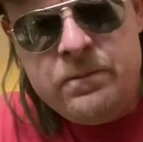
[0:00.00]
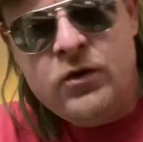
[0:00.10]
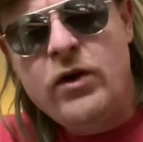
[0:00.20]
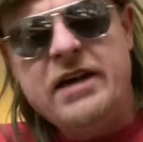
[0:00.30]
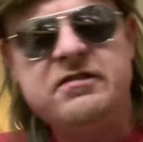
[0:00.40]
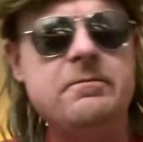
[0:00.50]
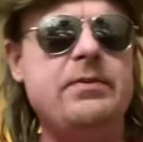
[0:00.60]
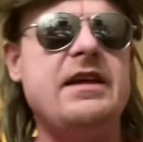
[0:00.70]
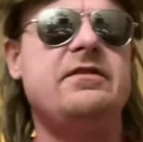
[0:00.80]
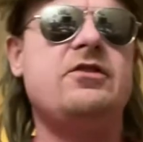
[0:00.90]
Rest in
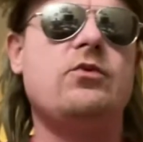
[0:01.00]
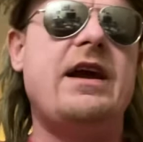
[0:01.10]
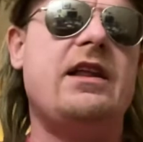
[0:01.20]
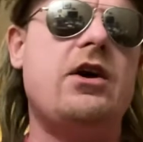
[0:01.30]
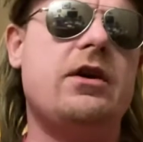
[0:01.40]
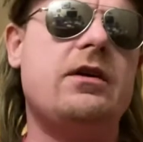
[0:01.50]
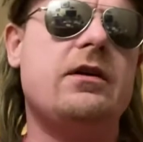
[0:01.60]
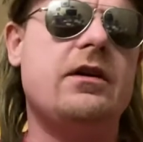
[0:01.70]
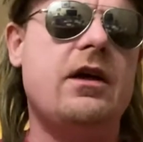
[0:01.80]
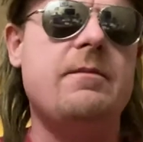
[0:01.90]
peace to Ray Liotta.
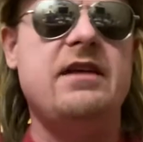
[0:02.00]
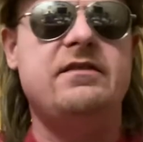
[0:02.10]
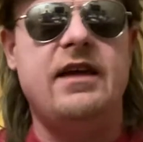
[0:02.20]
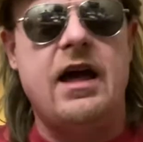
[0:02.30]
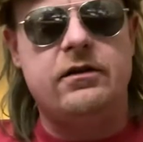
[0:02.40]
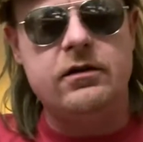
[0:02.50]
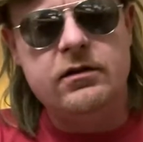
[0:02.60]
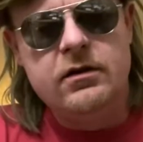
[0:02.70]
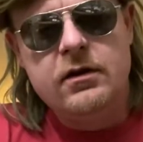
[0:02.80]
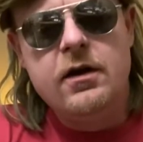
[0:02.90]
Amazing actor.
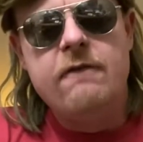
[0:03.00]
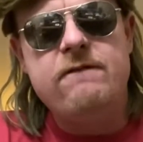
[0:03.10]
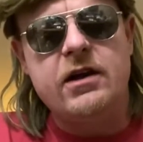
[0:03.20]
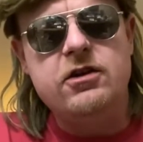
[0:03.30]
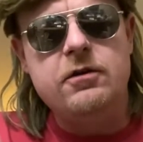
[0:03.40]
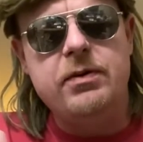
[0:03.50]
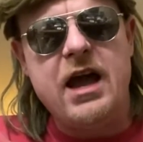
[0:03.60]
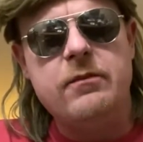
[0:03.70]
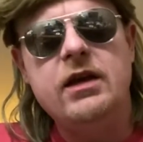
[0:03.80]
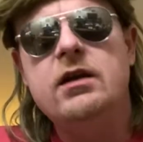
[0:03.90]
Fuck you, pay
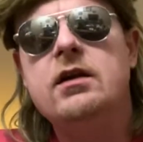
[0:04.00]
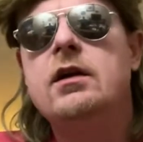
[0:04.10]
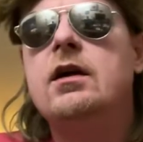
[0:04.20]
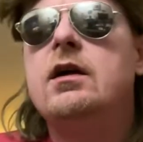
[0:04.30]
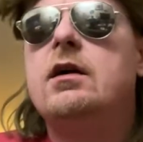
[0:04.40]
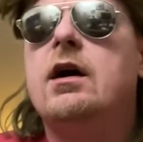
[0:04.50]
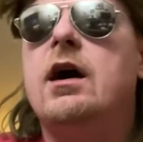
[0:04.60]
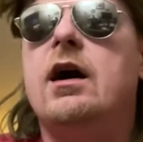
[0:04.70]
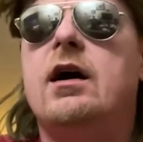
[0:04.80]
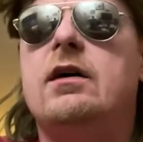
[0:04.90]
me.
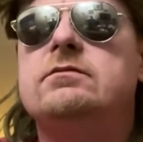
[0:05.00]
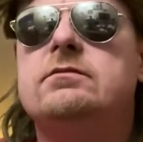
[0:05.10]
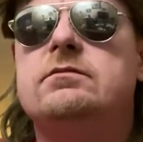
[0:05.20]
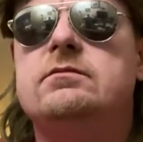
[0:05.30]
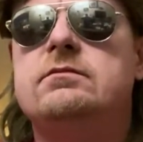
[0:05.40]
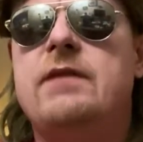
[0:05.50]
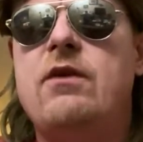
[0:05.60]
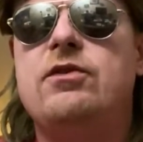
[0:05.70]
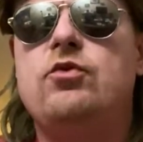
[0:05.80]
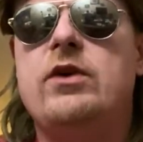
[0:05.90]
That
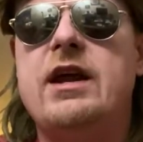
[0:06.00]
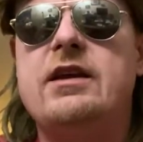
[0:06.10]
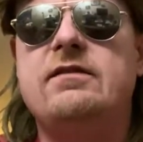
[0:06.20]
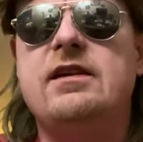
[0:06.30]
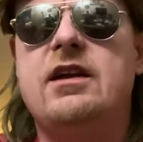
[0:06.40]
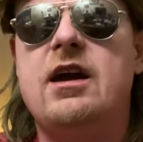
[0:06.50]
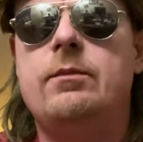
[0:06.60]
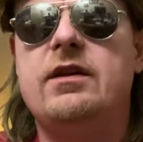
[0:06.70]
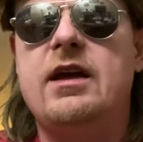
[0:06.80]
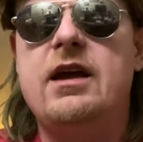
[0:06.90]
was one I didn't see coming
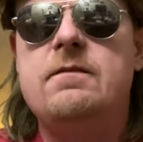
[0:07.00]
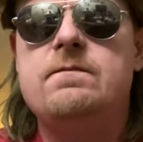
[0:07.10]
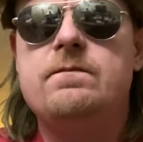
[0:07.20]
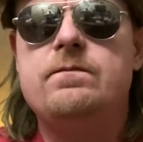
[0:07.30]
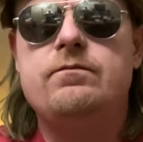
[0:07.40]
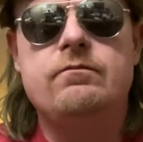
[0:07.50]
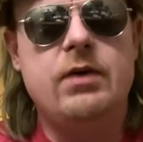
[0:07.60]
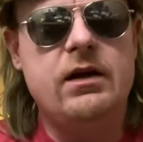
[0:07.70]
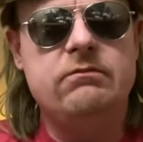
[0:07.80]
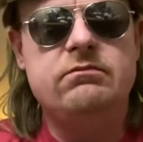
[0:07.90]
today.
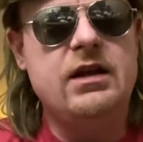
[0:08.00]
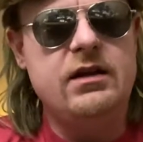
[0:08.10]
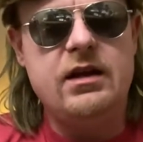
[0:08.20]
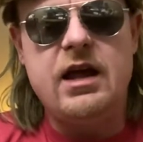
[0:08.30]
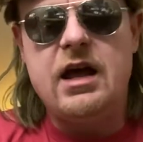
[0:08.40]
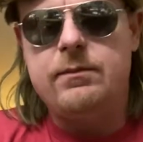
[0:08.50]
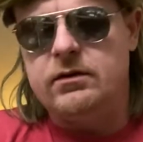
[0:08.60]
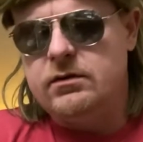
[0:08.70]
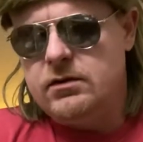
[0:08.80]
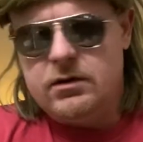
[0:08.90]
But it did happen.